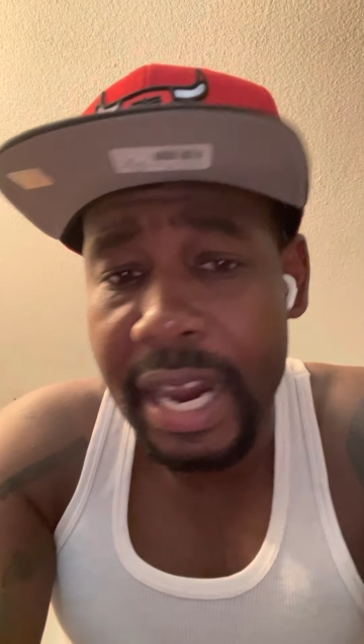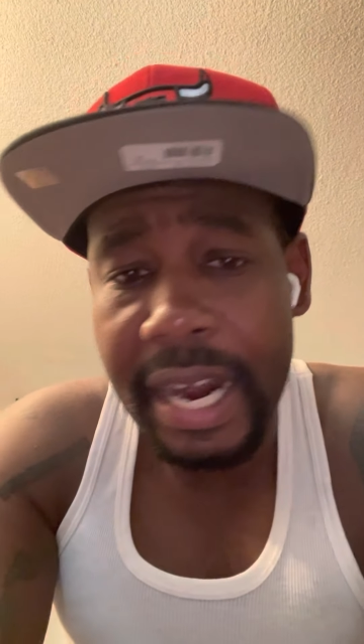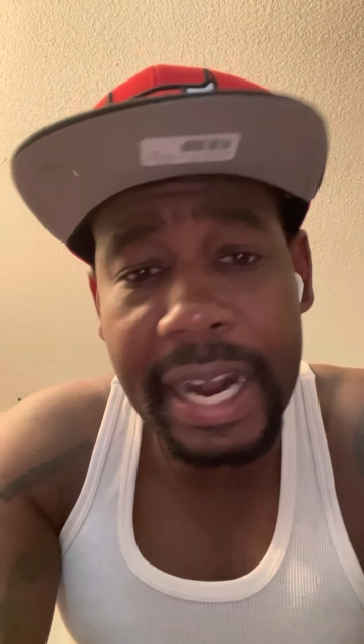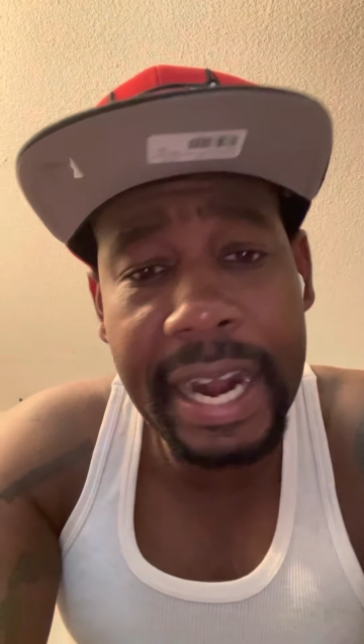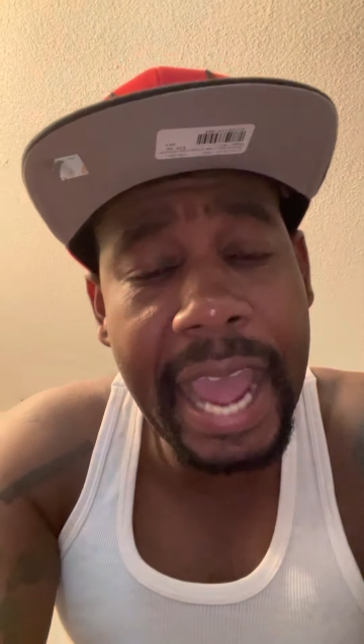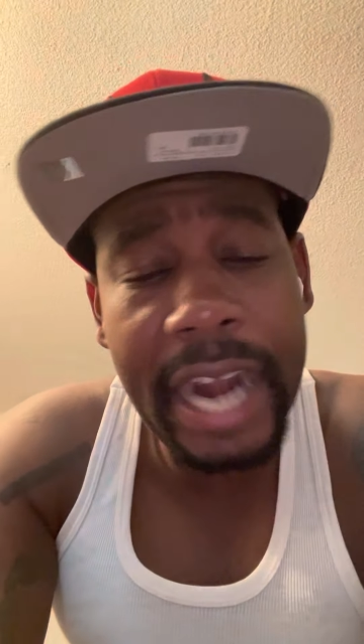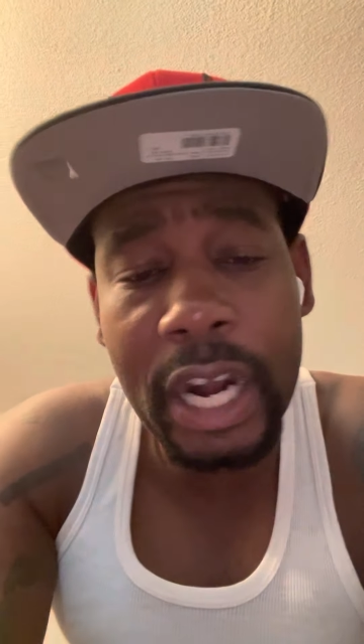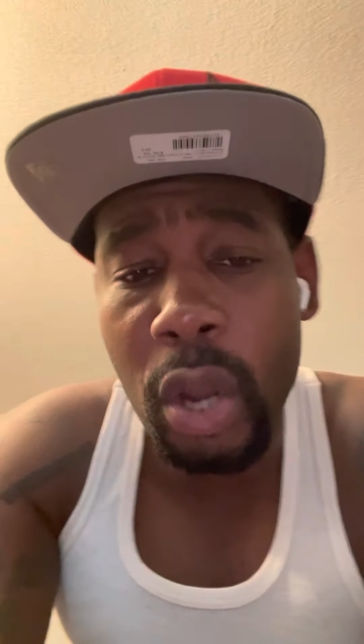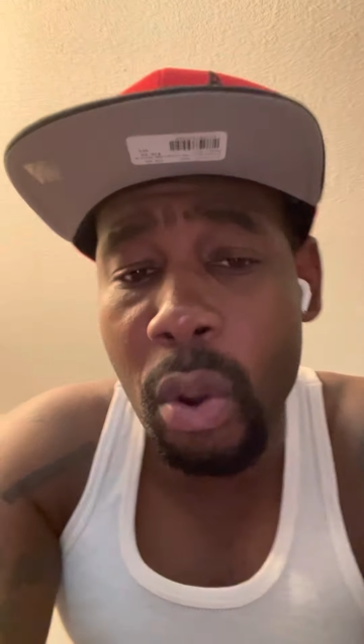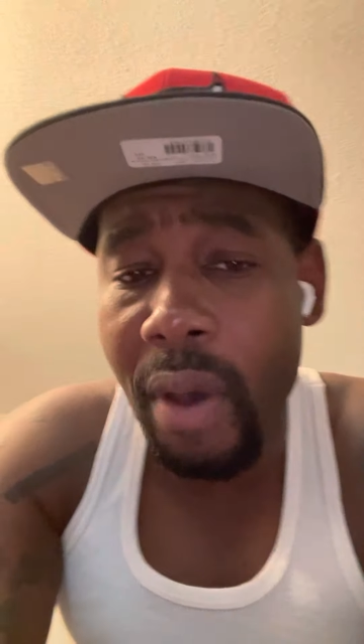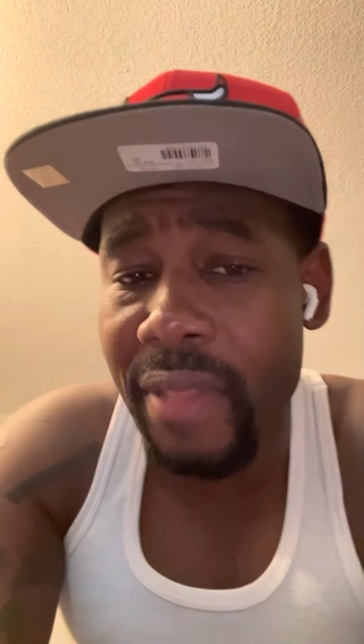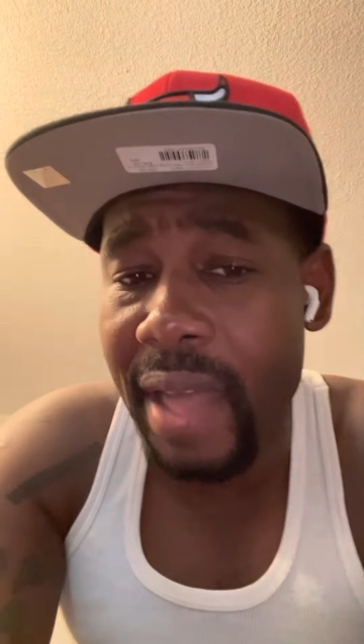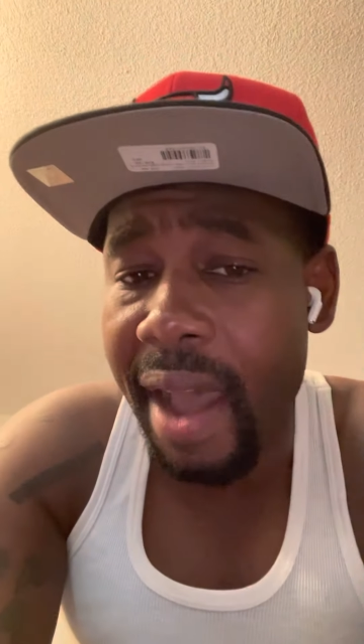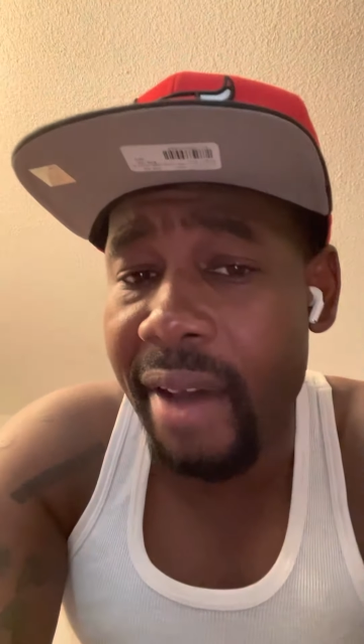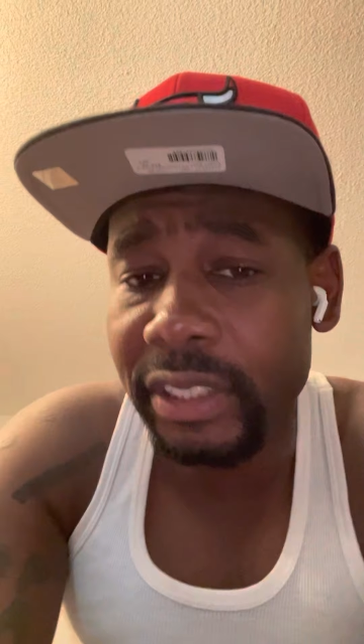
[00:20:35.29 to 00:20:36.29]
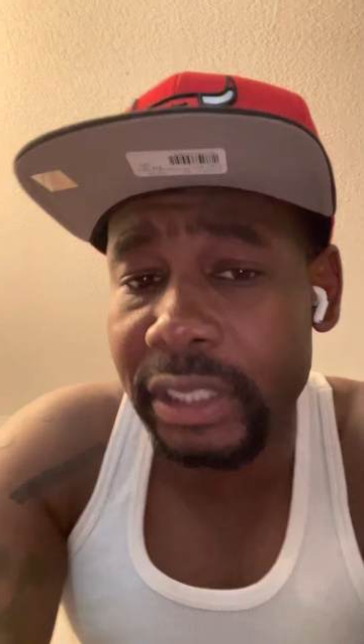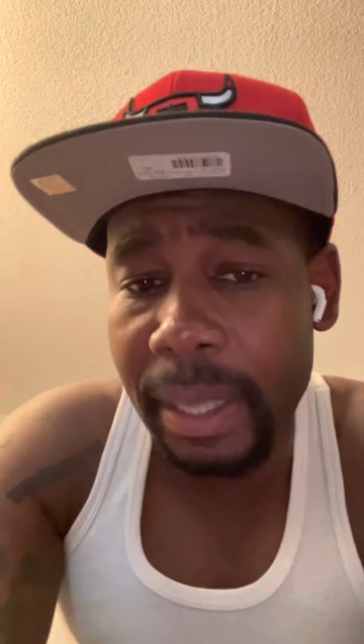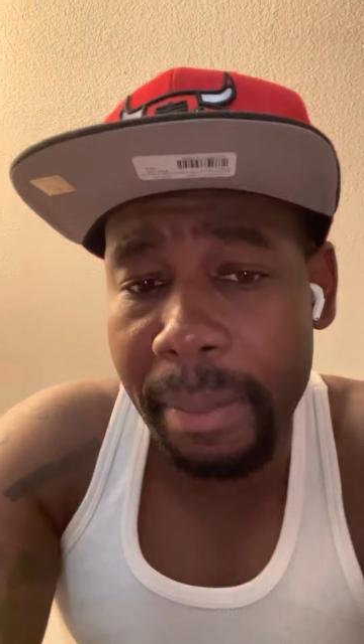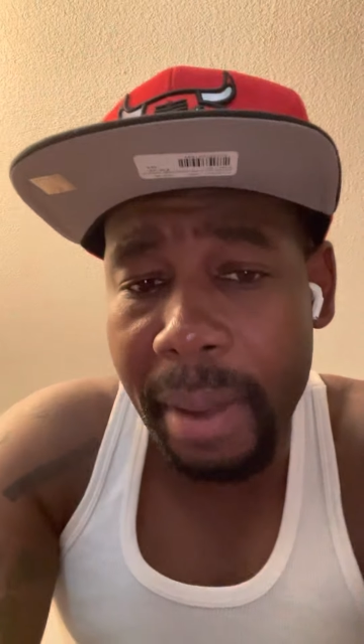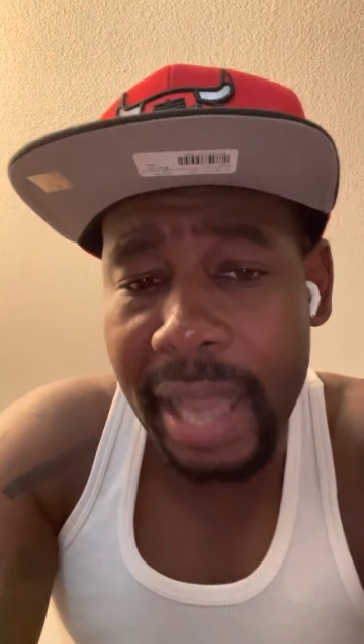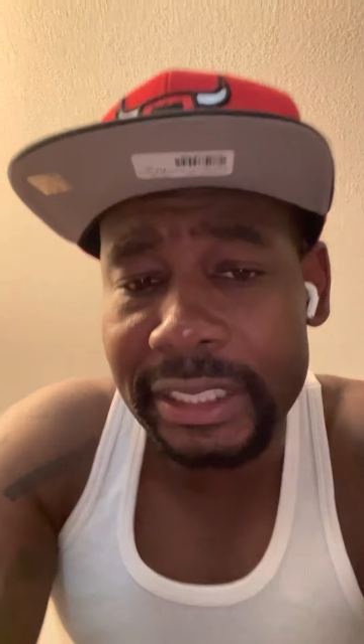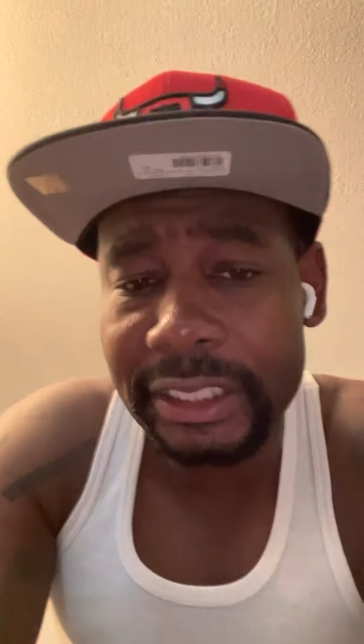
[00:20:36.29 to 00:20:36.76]
Not knowing that I was an
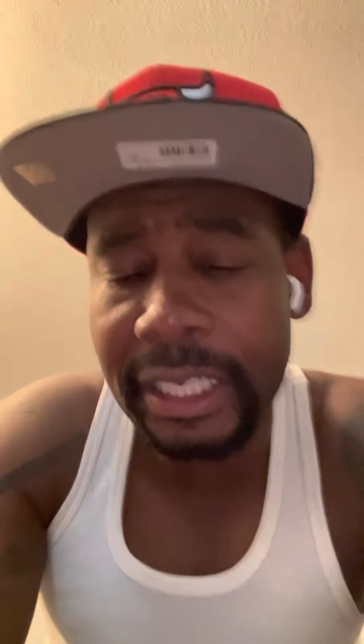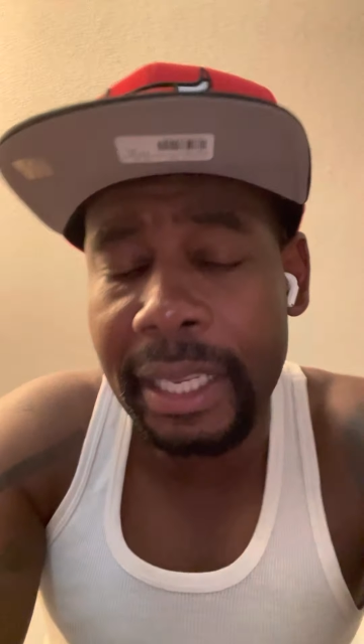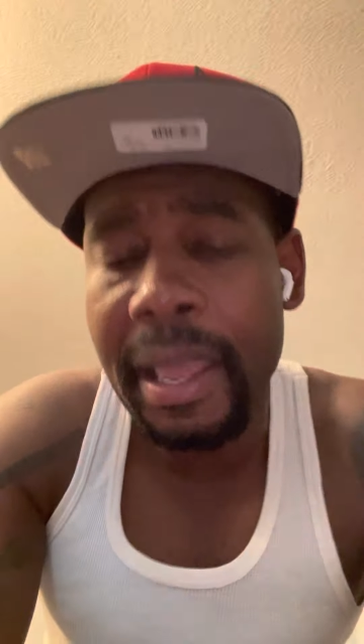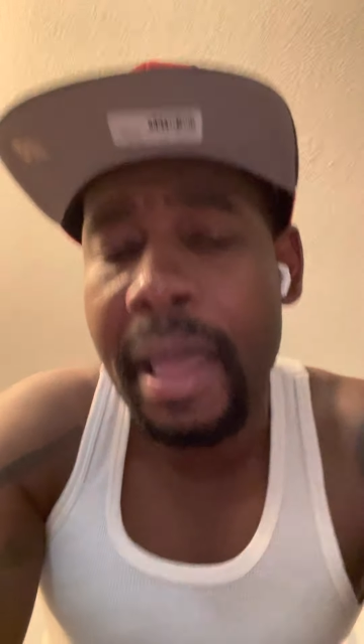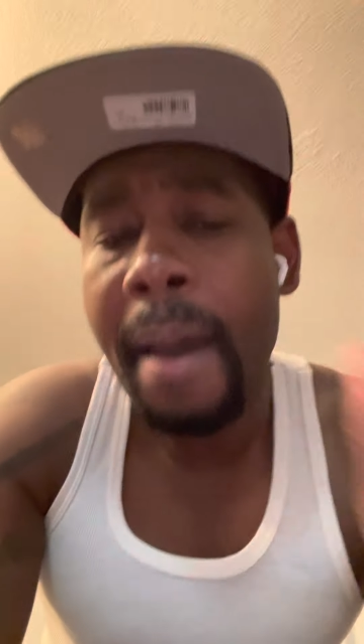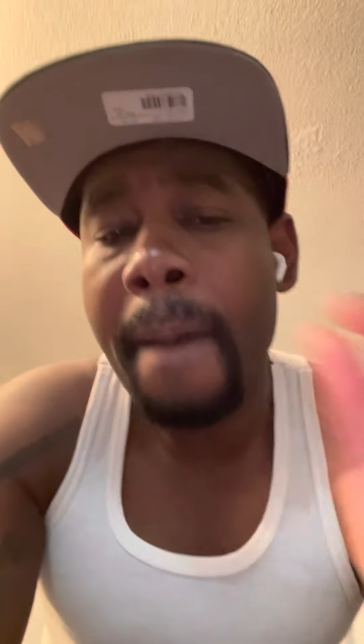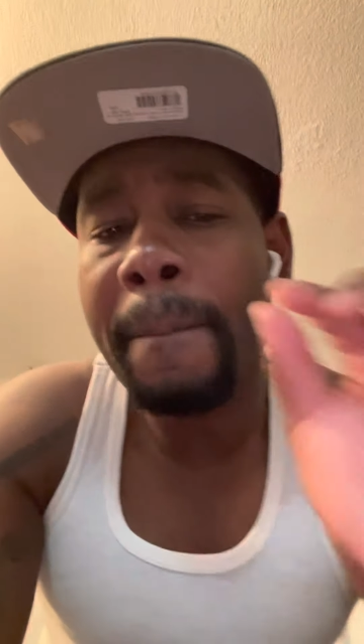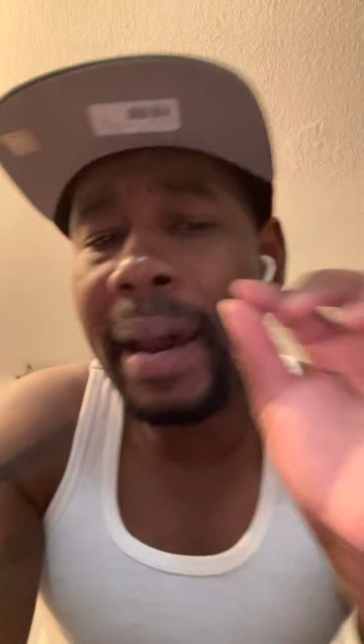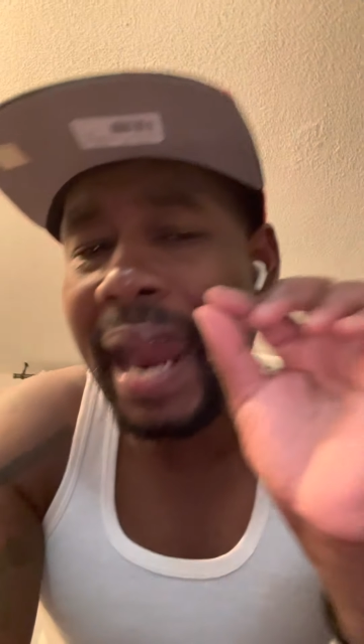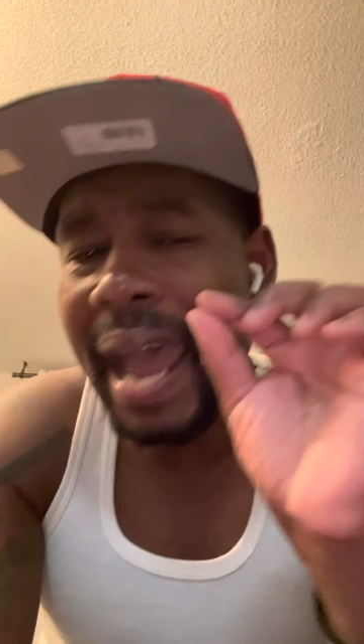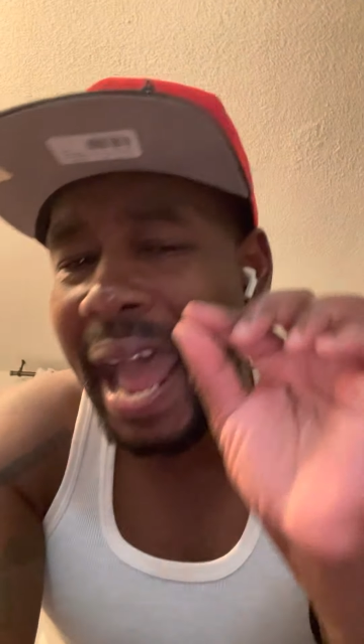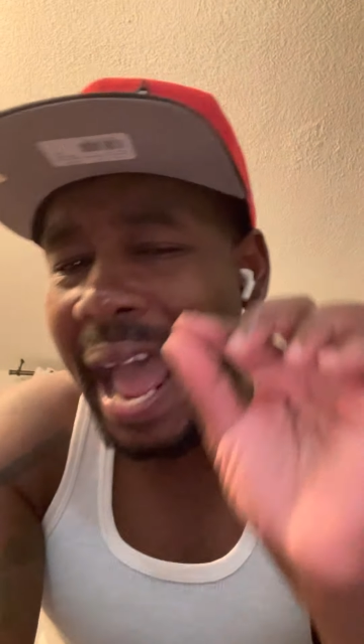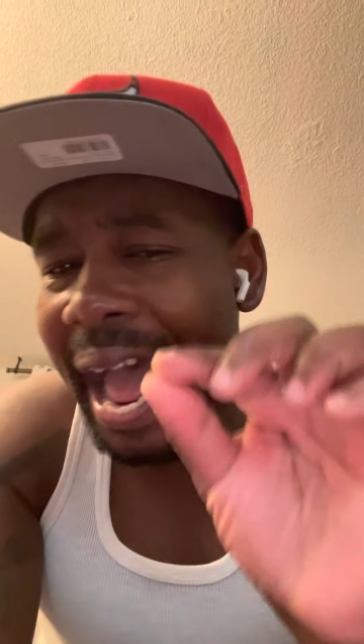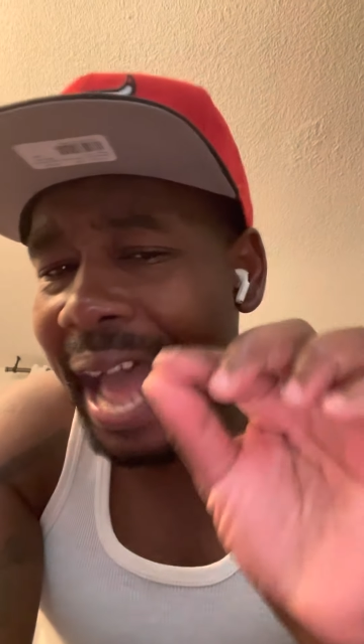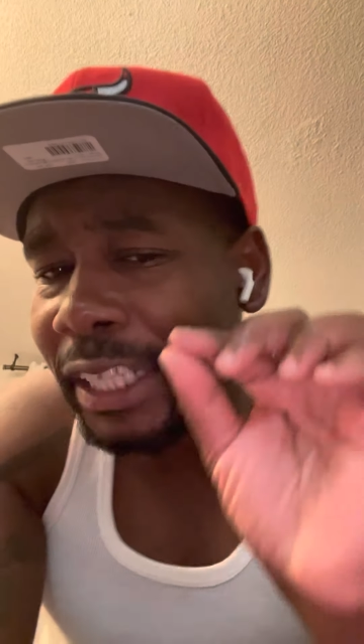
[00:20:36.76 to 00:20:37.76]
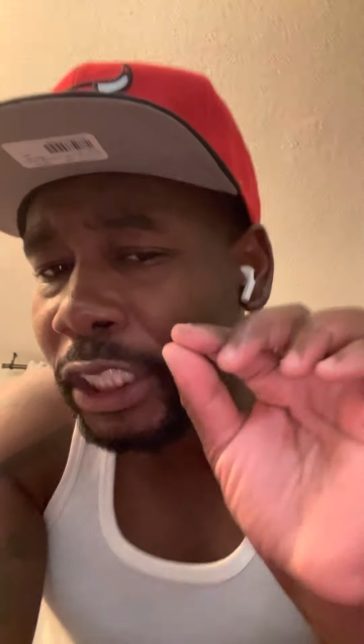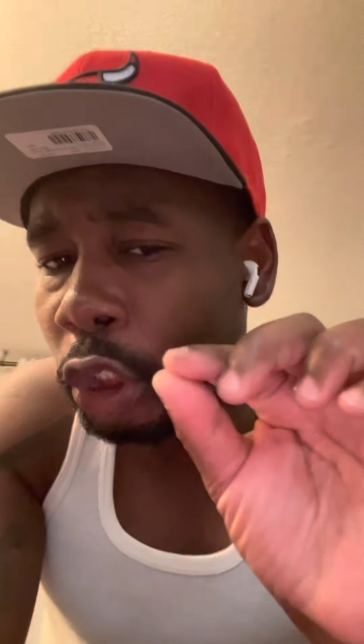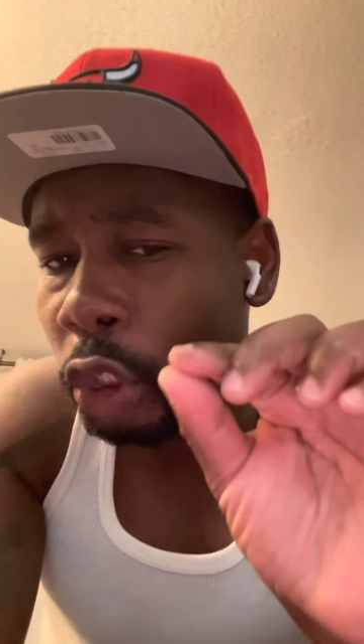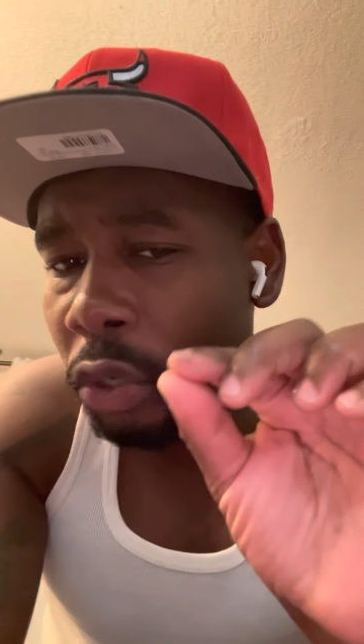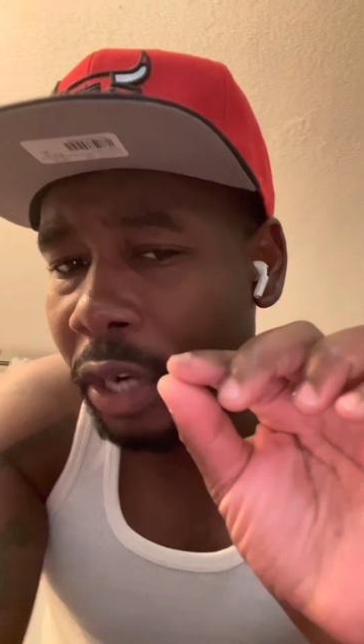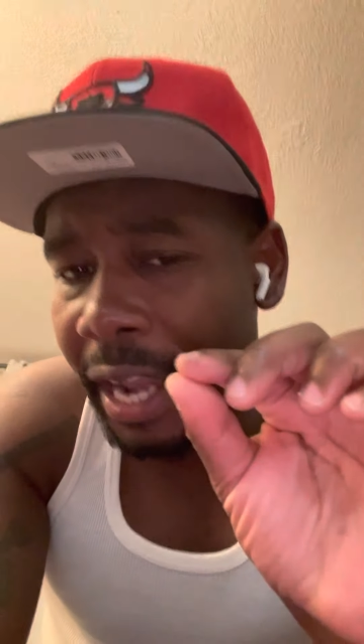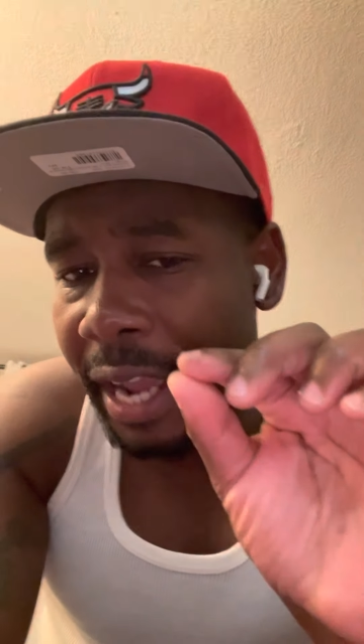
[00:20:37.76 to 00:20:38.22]
apostate, but I had to
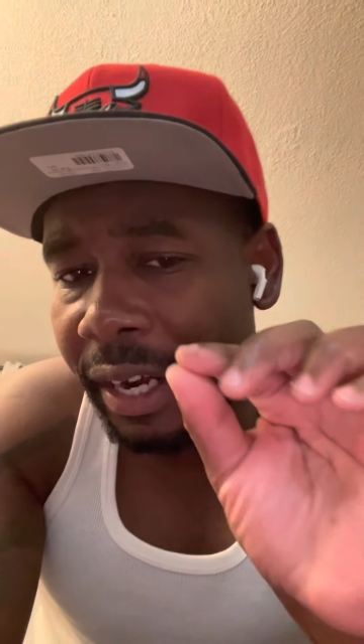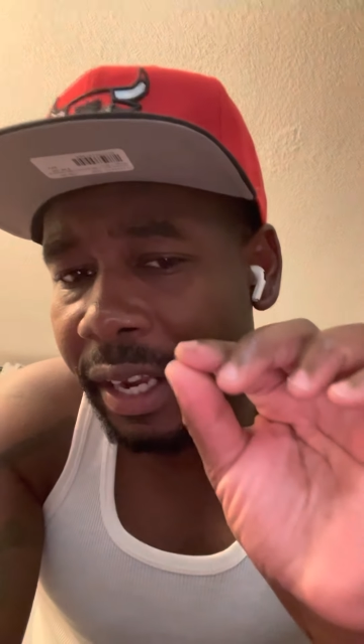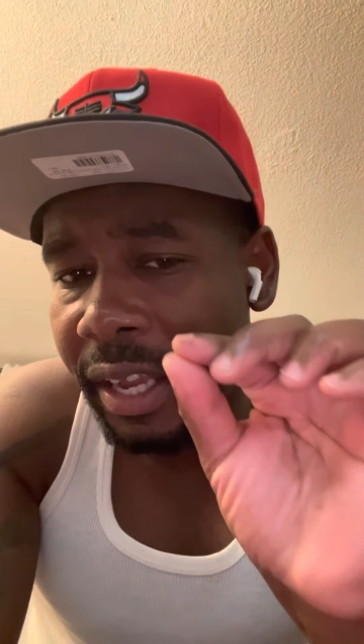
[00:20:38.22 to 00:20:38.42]
do that.